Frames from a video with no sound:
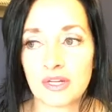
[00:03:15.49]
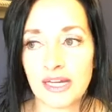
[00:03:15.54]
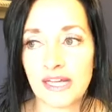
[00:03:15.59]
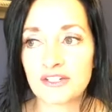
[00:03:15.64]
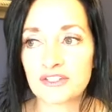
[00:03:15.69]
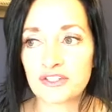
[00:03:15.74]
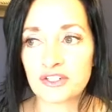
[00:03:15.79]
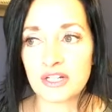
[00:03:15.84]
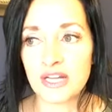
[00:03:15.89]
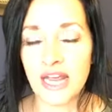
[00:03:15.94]

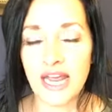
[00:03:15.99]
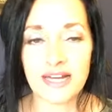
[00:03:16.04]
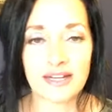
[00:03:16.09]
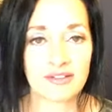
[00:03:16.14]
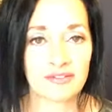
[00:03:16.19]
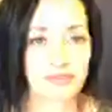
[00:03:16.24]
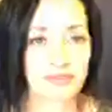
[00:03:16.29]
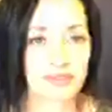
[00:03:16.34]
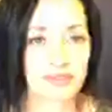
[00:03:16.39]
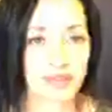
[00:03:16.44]
yesterday I
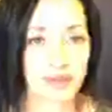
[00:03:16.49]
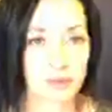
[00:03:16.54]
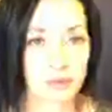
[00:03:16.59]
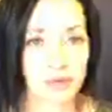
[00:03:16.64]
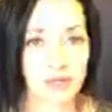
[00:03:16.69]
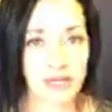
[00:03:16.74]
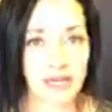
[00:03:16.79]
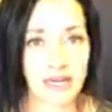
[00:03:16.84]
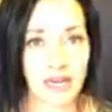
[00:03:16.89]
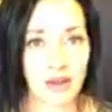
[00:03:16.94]
didn't feel like
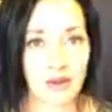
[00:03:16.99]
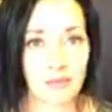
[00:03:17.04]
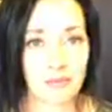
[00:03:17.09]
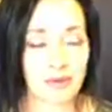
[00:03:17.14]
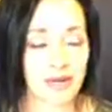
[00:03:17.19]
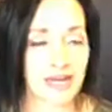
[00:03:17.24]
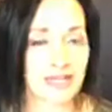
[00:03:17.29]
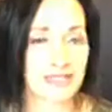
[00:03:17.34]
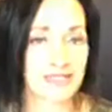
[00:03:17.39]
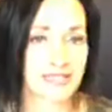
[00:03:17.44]
working out,
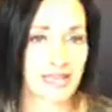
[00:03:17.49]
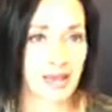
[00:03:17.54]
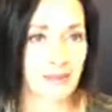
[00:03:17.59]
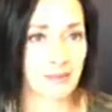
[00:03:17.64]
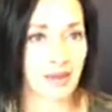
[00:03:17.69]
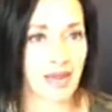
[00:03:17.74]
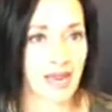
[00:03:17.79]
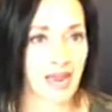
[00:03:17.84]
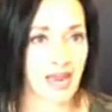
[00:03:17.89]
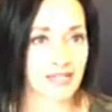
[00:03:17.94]
but I
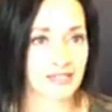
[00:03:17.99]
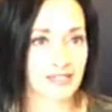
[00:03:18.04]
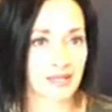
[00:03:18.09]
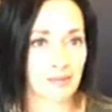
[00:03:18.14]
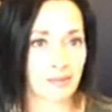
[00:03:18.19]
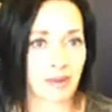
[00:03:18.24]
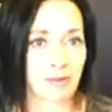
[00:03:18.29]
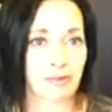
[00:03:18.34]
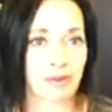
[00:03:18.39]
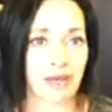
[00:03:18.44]
sat my ass
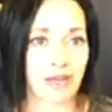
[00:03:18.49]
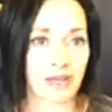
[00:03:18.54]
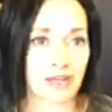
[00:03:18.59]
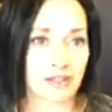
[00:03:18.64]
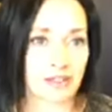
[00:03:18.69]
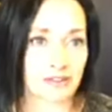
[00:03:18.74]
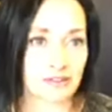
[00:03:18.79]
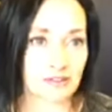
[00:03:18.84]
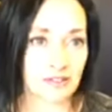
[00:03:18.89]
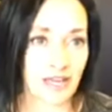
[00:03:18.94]
on my bike.